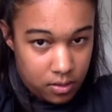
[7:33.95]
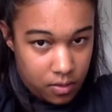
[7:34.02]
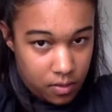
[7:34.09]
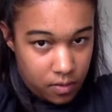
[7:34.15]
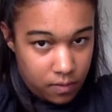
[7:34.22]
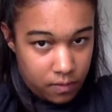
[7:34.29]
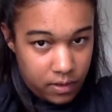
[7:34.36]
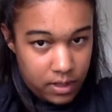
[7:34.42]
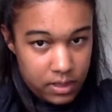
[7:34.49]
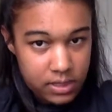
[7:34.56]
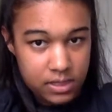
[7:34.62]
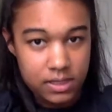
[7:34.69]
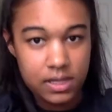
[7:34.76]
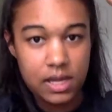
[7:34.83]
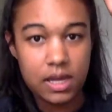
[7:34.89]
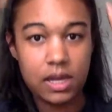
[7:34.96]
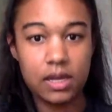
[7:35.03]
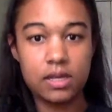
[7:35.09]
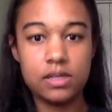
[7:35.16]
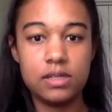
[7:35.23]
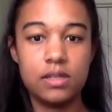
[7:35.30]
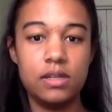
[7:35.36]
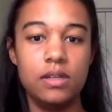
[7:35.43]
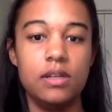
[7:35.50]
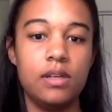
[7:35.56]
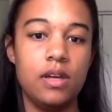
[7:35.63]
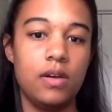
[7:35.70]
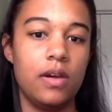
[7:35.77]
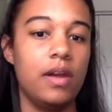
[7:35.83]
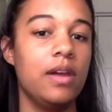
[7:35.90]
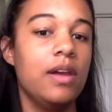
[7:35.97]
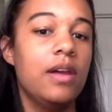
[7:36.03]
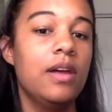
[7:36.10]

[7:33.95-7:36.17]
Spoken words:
Hopefully this stays. Okay.